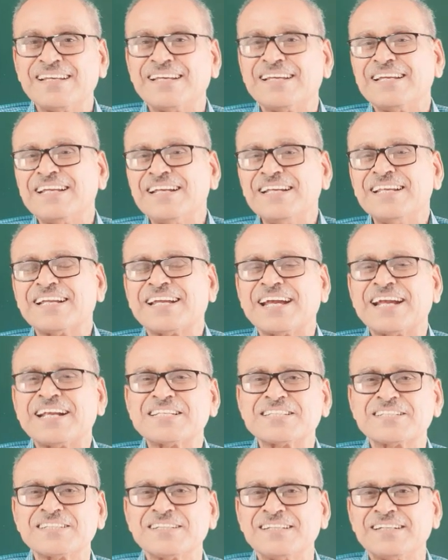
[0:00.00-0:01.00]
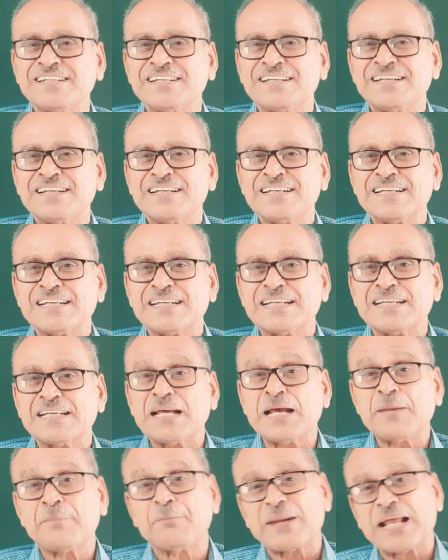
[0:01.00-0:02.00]
indicates
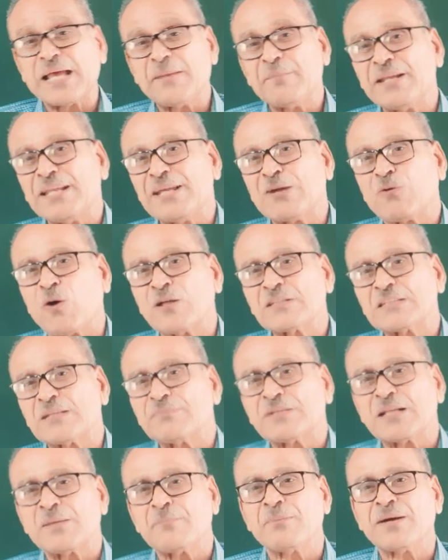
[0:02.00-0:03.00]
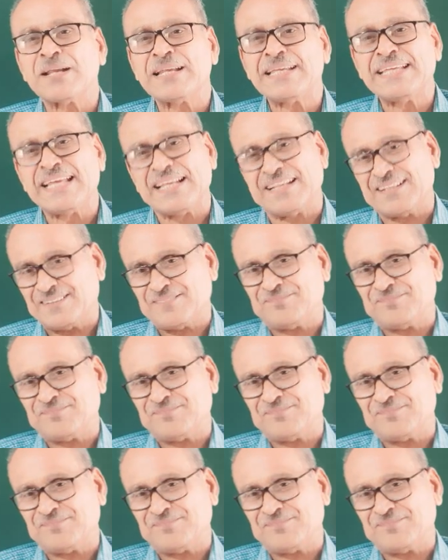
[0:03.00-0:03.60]
a primary quantum number n.